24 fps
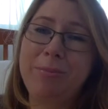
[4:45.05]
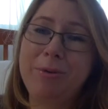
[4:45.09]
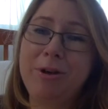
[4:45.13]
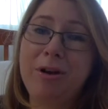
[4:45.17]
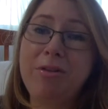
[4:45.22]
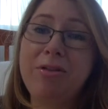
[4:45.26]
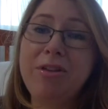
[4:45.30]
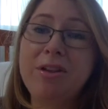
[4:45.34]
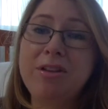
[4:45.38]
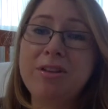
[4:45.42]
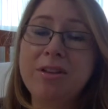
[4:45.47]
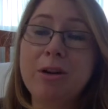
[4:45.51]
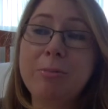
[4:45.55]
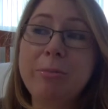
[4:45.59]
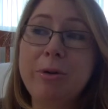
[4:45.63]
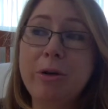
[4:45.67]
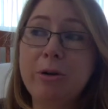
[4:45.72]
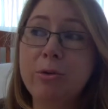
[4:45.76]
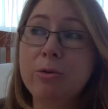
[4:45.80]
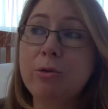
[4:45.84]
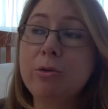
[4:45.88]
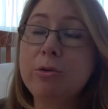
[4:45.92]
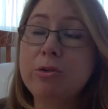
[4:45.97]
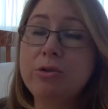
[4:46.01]
But I think that'll be
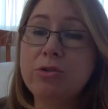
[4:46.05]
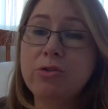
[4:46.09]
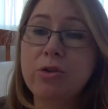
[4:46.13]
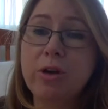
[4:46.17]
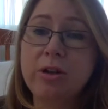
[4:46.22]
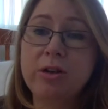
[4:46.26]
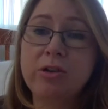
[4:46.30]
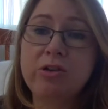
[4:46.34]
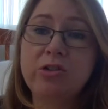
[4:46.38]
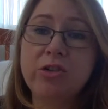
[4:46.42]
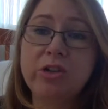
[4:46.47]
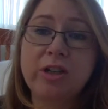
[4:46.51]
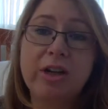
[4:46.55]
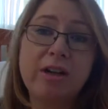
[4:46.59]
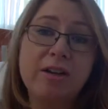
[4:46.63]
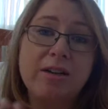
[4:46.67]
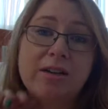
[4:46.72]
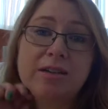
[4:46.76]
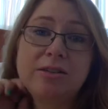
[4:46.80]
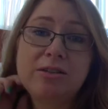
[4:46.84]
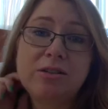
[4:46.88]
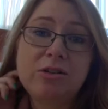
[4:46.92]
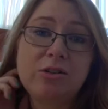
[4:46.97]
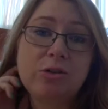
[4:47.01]
a good strategy at
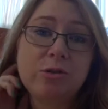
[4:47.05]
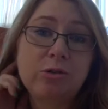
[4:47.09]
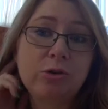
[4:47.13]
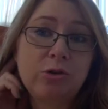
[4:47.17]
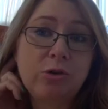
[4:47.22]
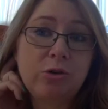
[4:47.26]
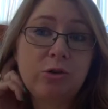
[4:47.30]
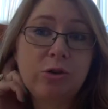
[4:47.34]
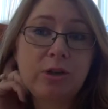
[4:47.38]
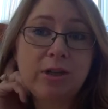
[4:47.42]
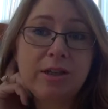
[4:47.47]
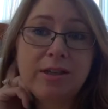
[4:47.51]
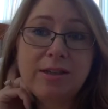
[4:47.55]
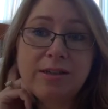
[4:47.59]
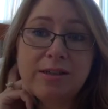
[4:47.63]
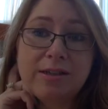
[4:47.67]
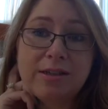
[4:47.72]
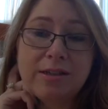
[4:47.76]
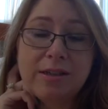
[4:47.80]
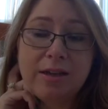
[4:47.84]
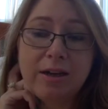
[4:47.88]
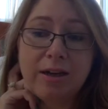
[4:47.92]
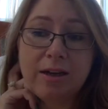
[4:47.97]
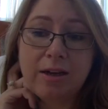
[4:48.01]
least until the New Year's.